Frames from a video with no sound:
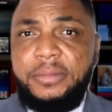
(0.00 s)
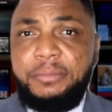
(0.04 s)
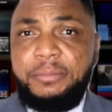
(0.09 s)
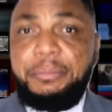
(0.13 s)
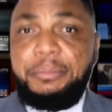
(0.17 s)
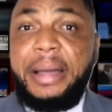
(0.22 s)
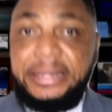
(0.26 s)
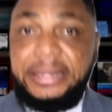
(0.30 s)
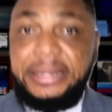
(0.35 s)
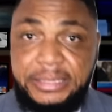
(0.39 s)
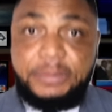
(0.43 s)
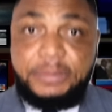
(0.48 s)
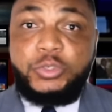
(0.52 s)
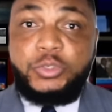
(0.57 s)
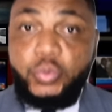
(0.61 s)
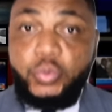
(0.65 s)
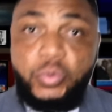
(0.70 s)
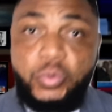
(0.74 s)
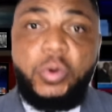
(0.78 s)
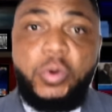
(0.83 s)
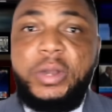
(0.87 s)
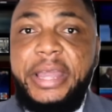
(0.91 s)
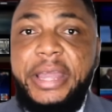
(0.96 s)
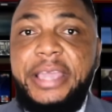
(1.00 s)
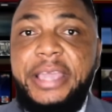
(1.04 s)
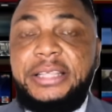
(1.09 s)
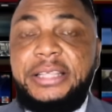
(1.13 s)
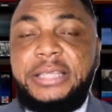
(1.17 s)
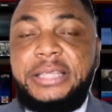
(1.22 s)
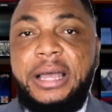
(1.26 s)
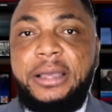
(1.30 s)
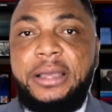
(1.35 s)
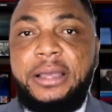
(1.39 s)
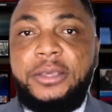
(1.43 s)
But sooner or
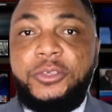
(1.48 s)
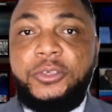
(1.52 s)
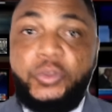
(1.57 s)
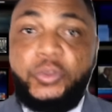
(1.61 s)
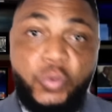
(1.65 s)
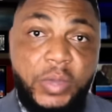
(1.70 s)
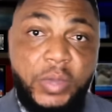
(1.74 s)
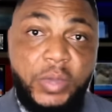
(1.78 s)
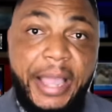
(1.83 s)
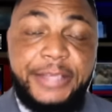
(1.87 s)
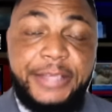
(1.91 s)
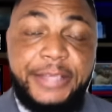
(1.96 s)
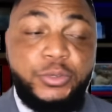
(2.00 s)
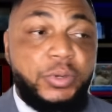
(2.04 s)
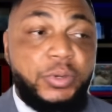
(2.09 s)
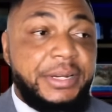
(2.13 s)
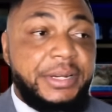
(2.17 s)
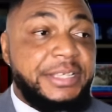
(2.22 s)
later, you guys will